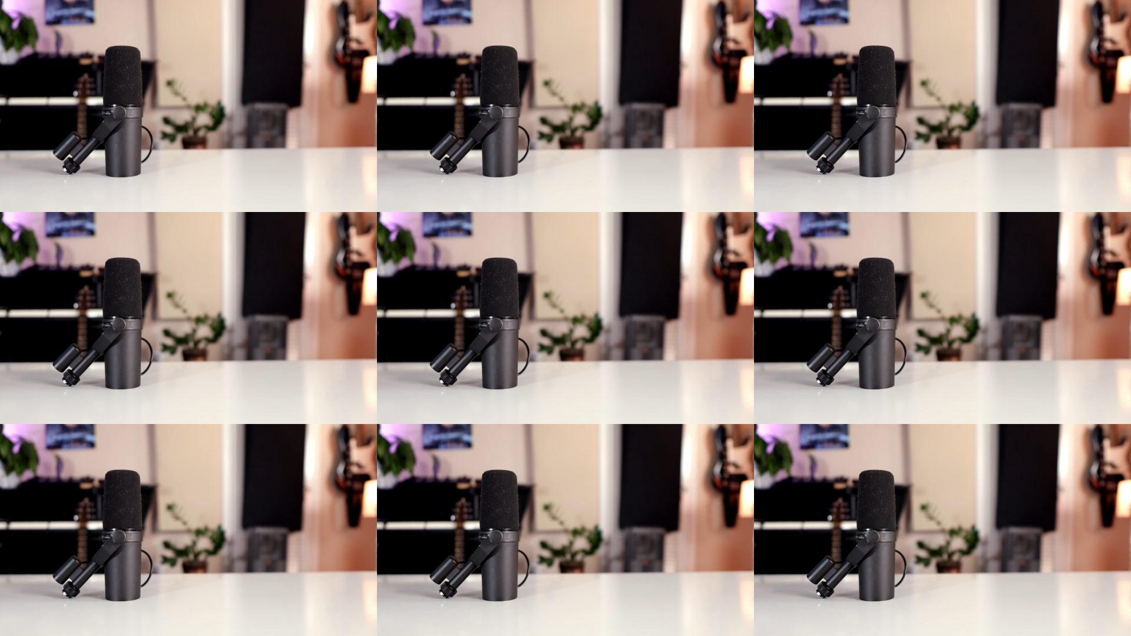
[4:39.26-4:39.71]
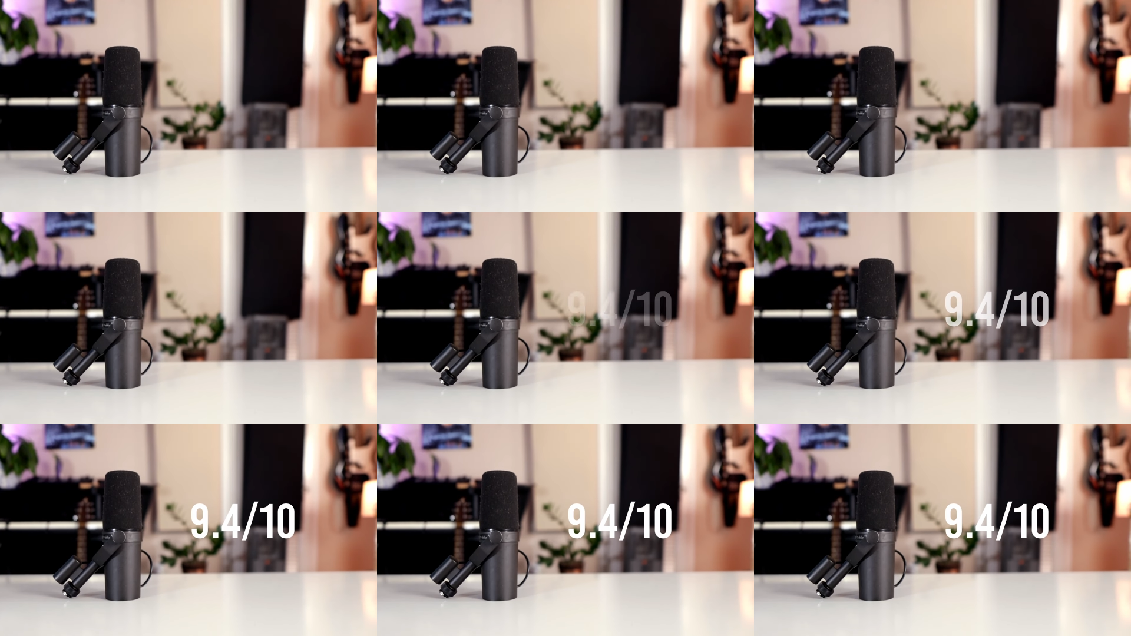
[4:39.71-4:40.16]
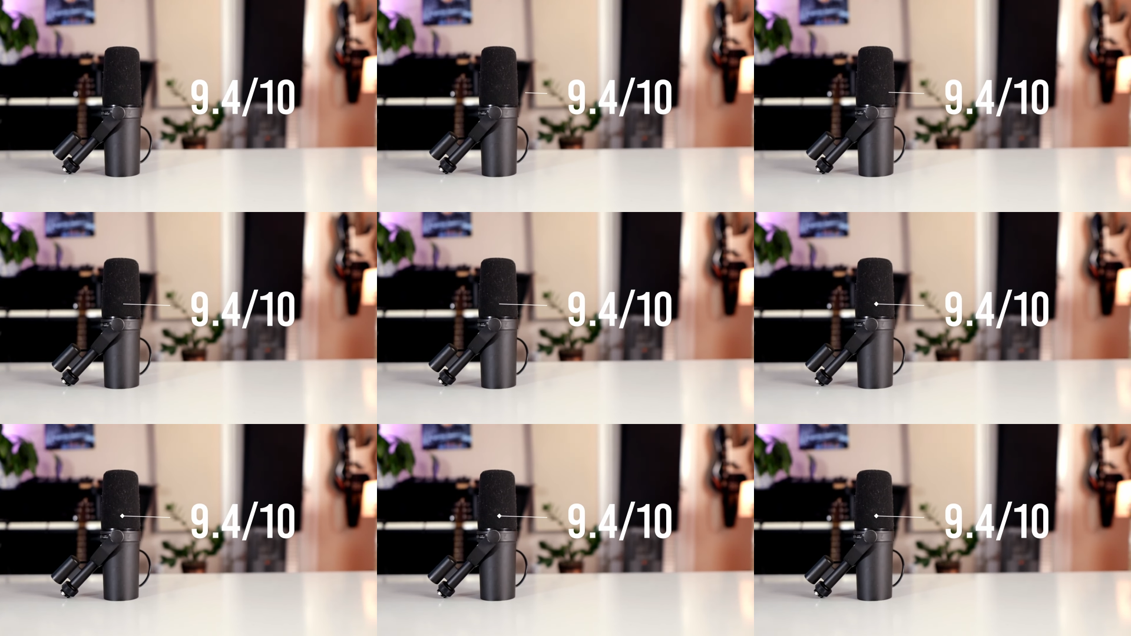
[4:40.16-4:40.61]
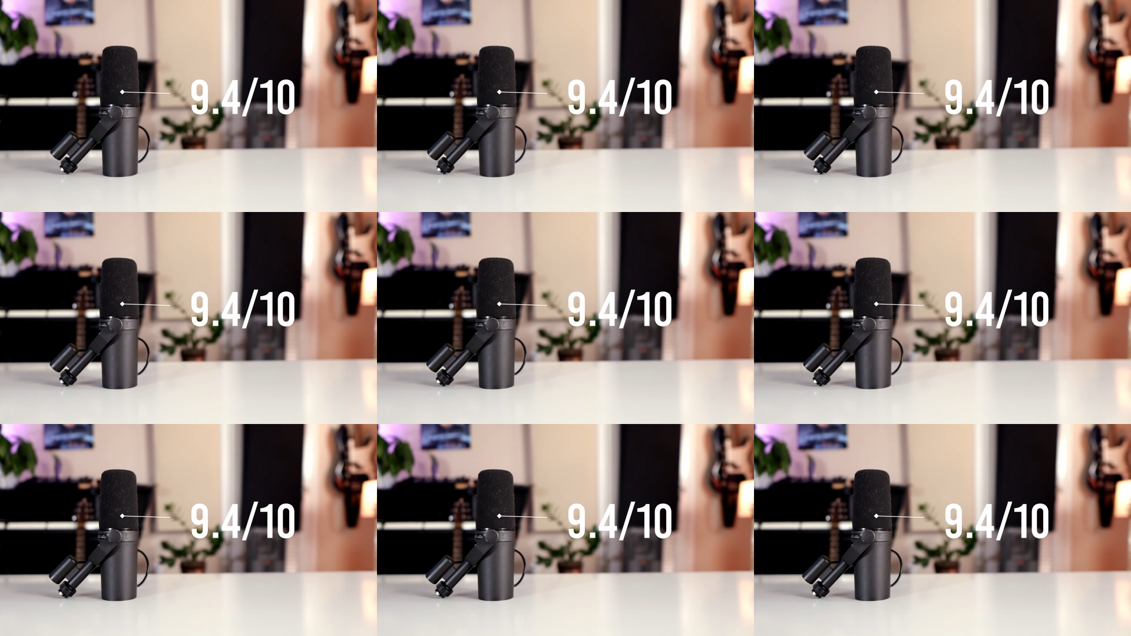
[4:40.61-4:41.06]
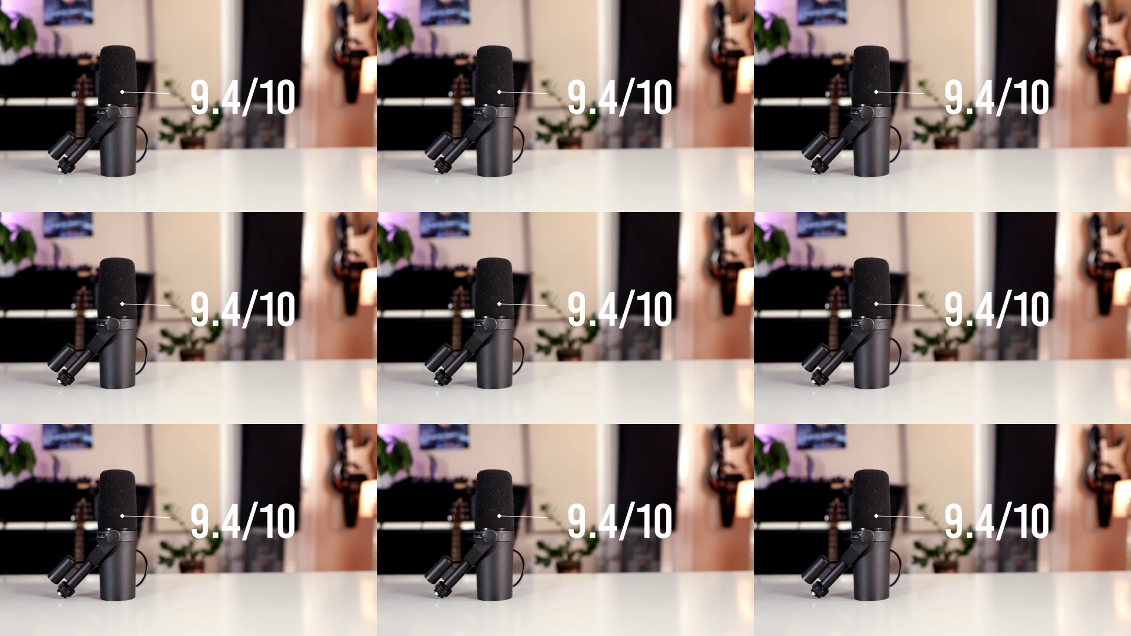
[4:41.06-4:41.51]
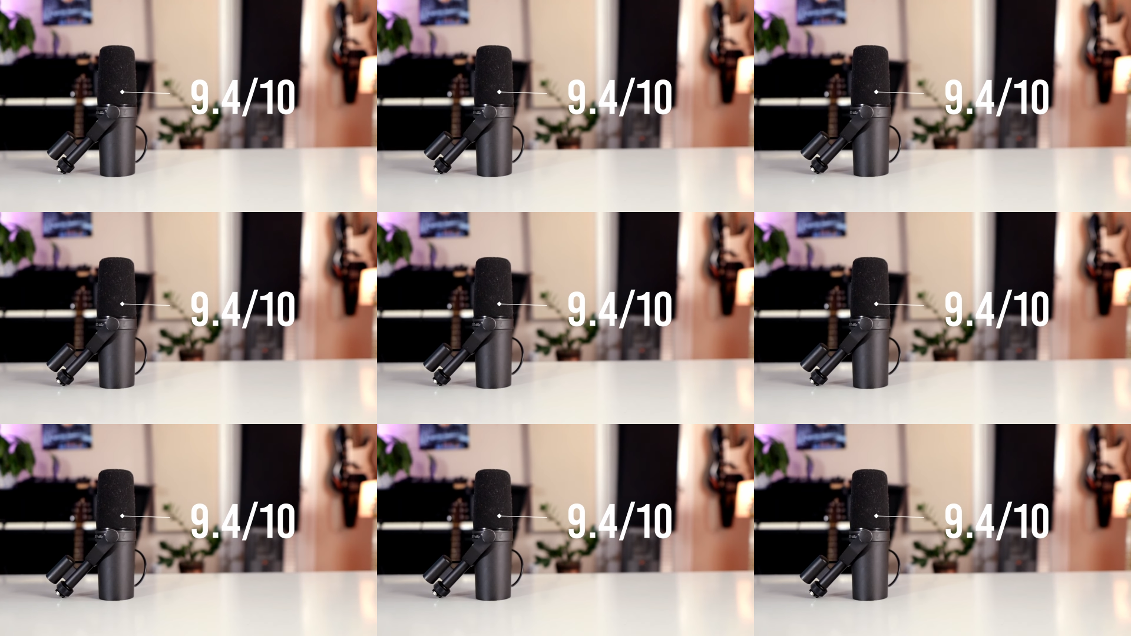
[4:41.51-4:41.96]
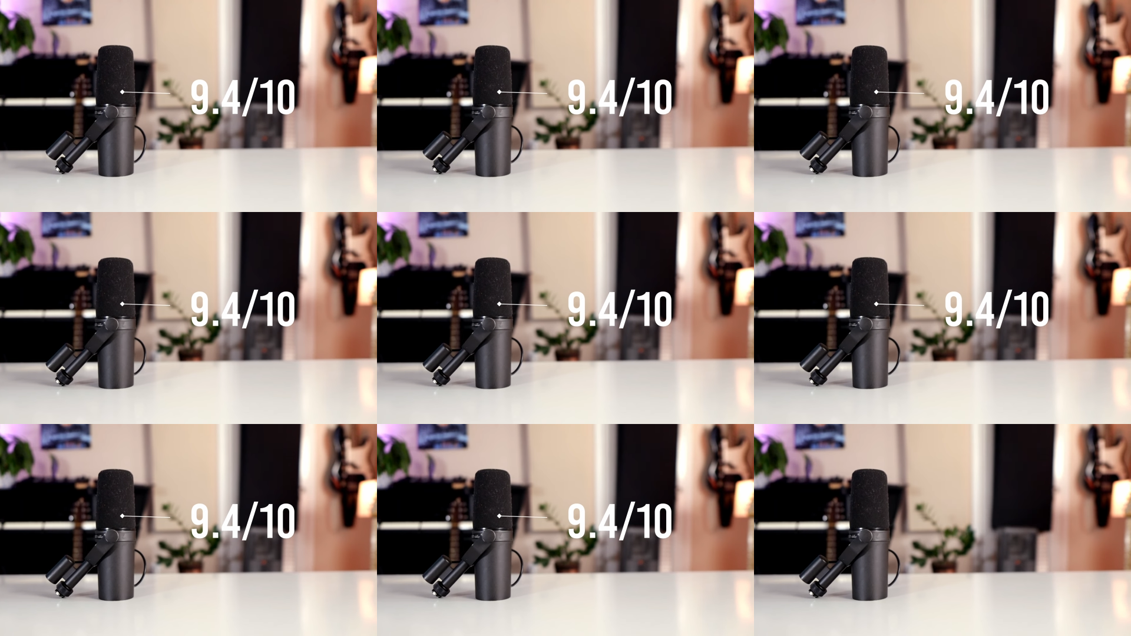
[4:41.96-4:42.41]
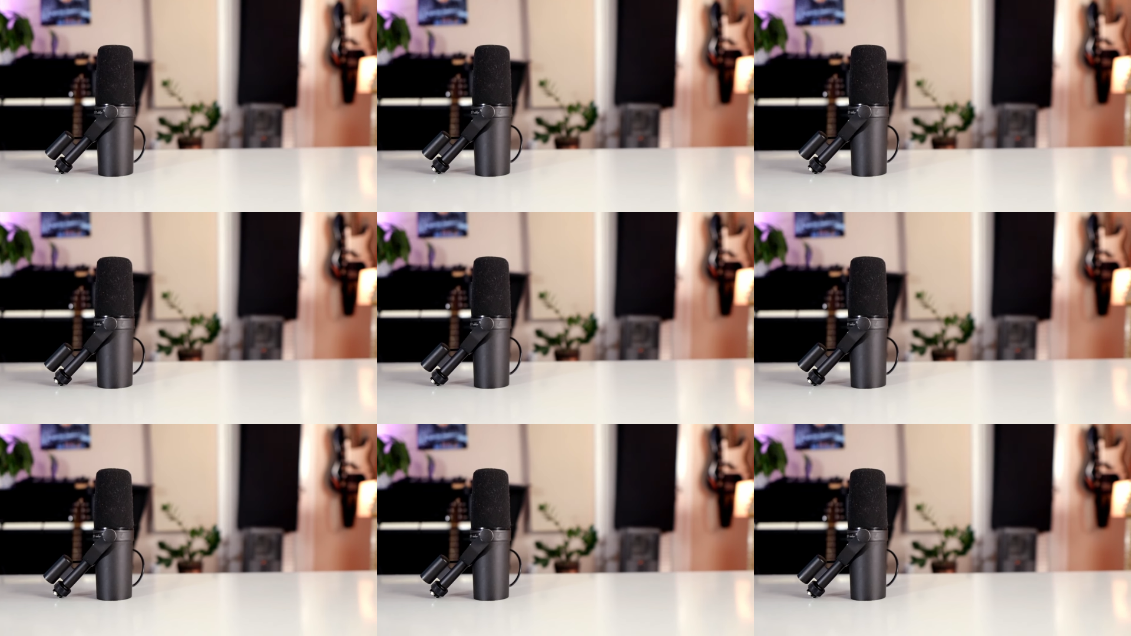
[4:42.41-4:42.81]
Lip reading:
[unreadable: no face in view]